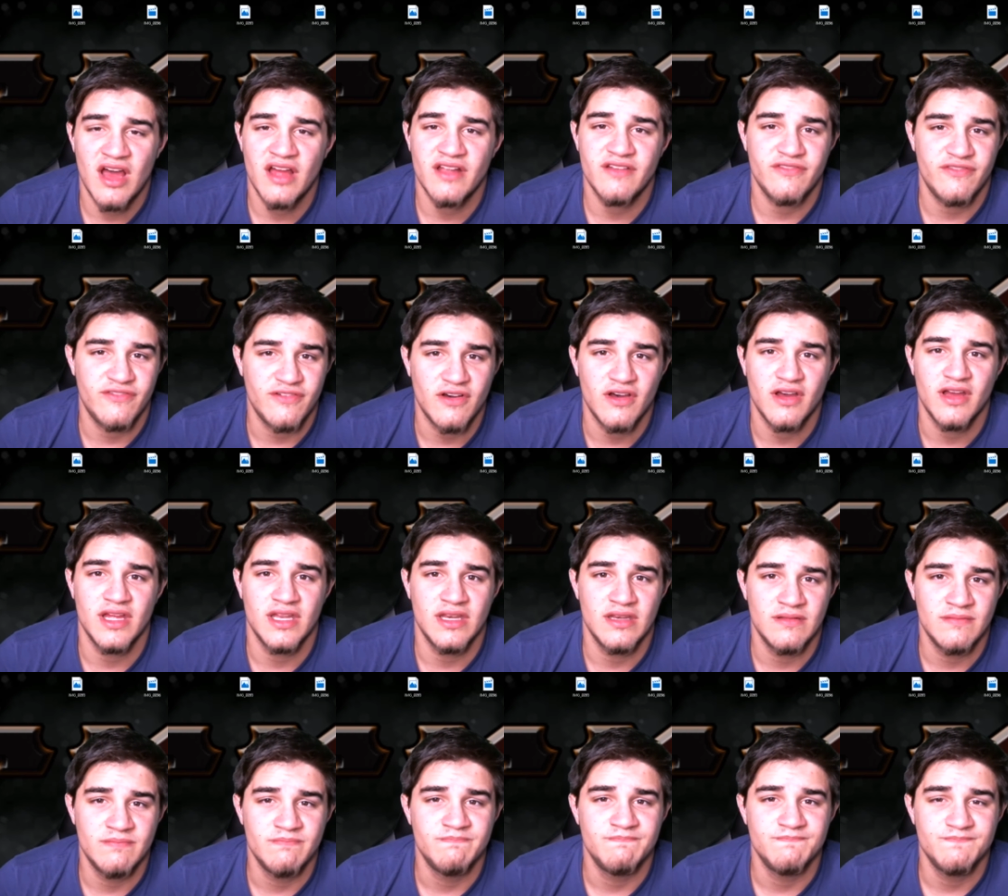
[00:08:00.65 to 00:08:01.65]
fun.
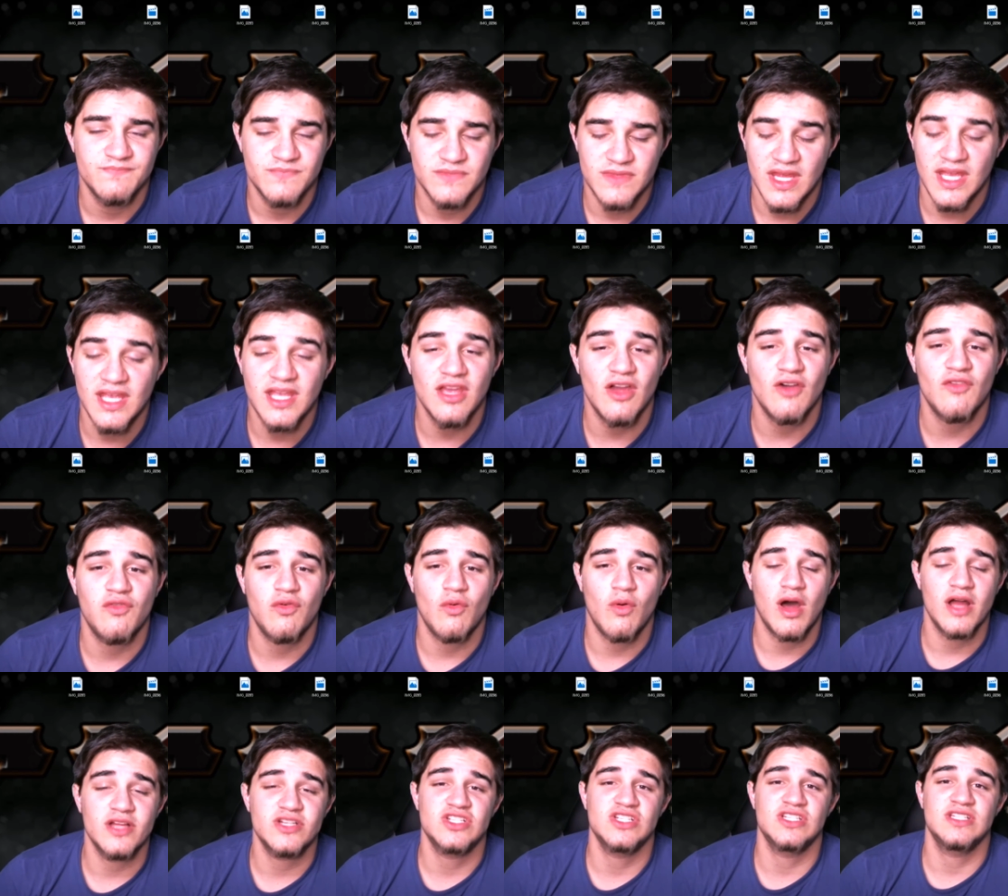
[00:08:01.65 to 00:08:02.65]
Thank y'all for
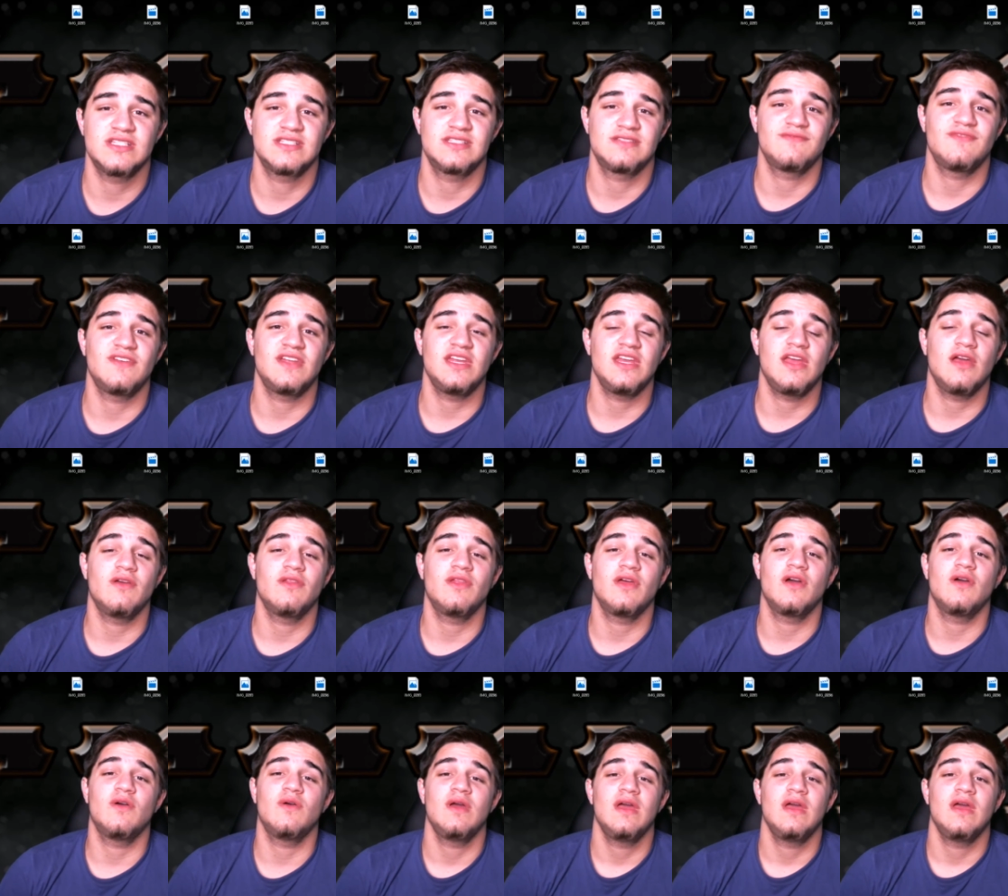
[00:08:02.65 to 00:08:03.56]
watching this video, though.